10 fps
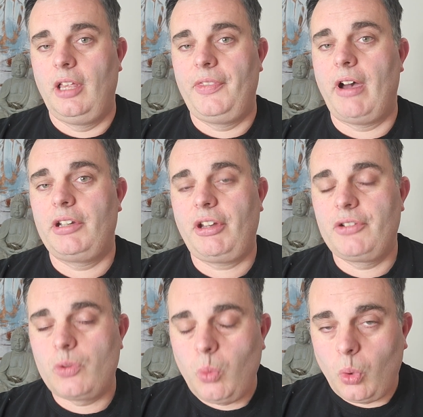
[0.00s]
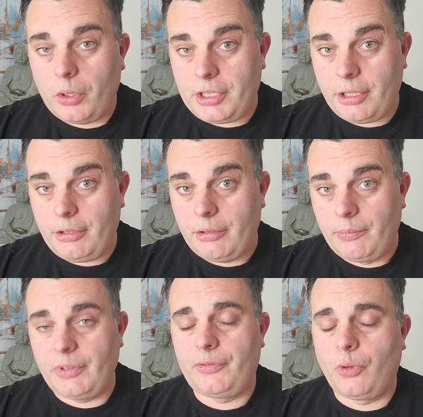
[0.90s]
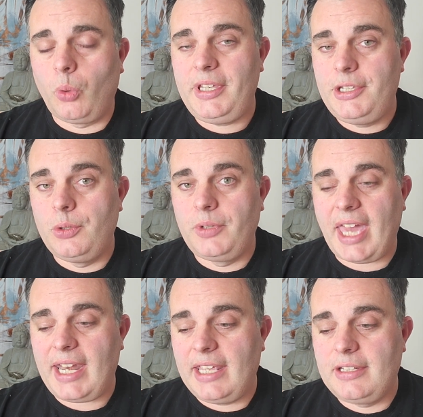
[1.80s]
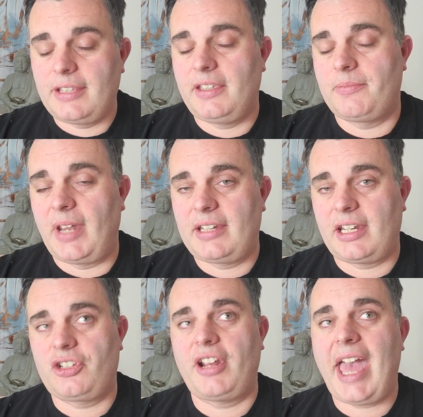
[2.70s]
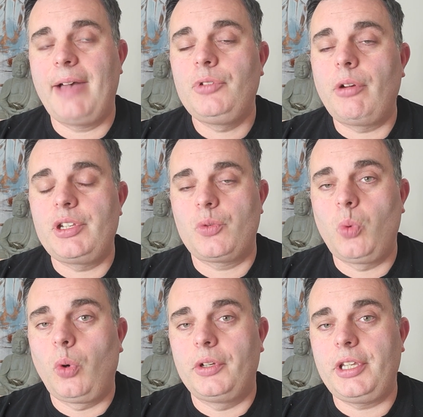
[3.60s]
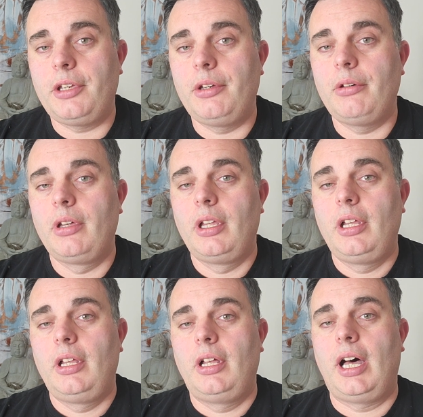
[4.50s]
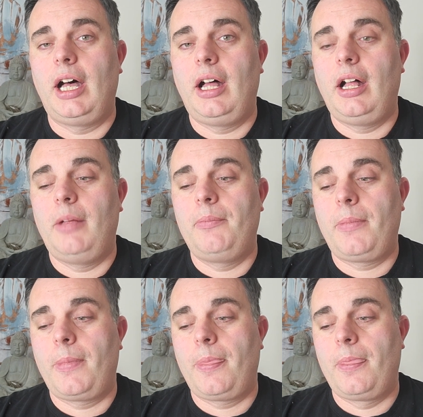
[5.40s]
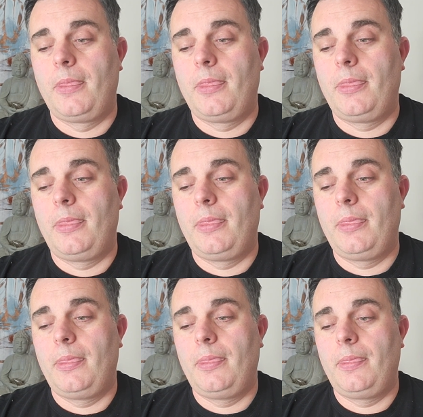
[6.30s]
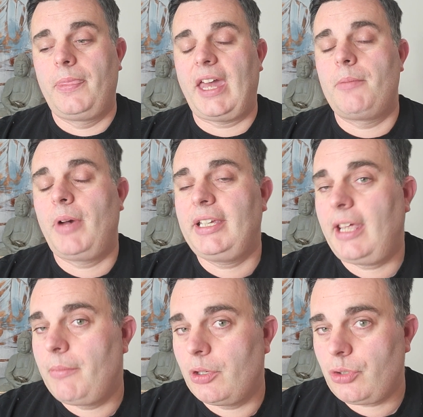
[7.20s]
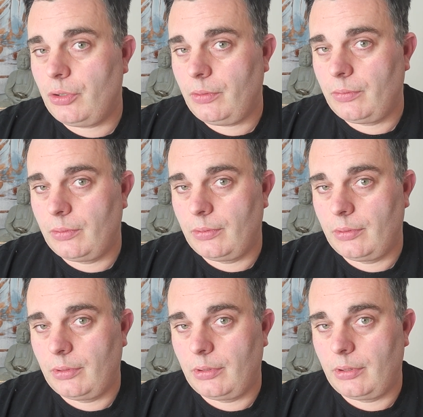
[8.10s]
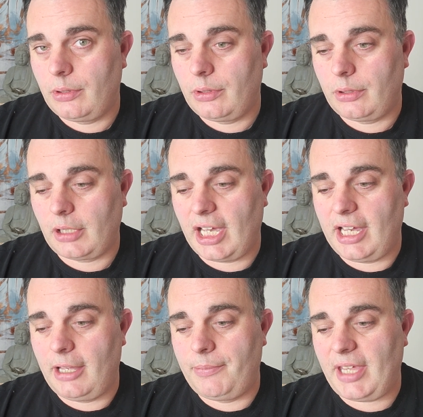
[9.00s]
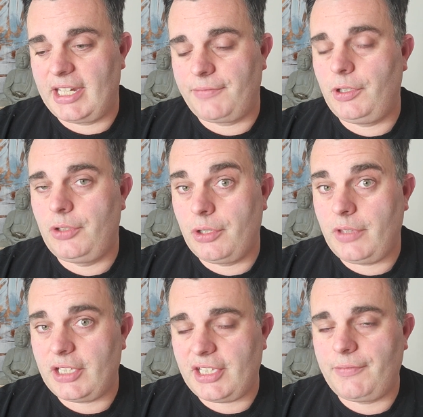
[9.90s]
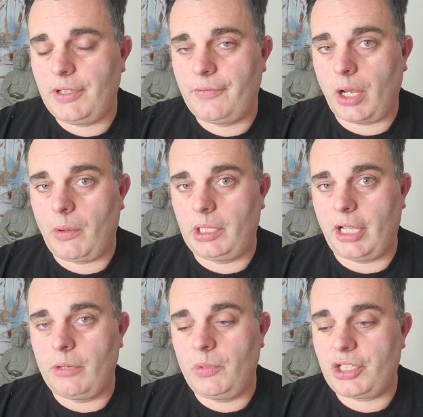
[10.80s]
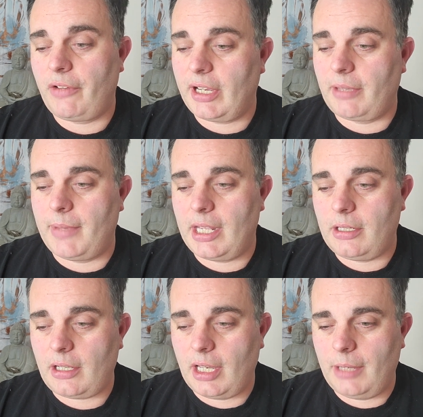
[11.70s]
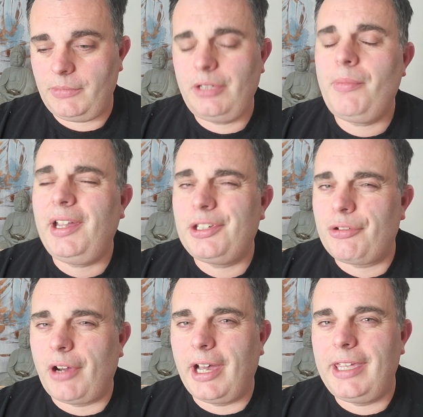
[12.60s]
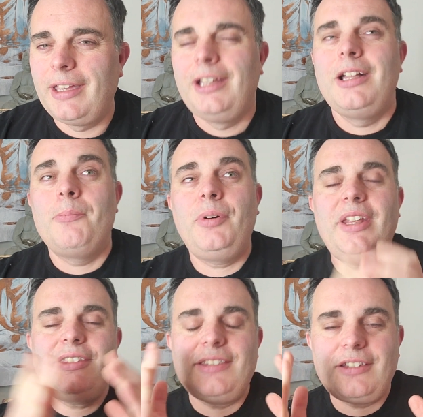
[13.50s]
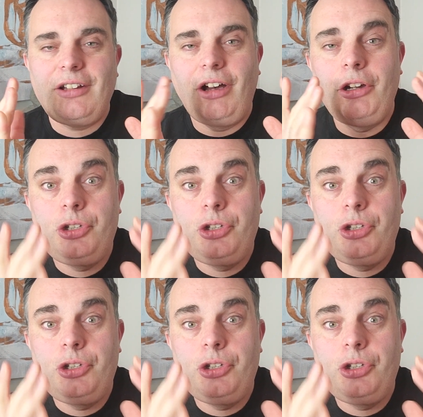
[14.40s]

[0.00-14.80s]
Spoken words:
Now, I'm going to warn you, before we do get into this meditation, I am going to warn you that it might get emotional. And if you do this, if you follow along, which I recommend, you might cry, but it's a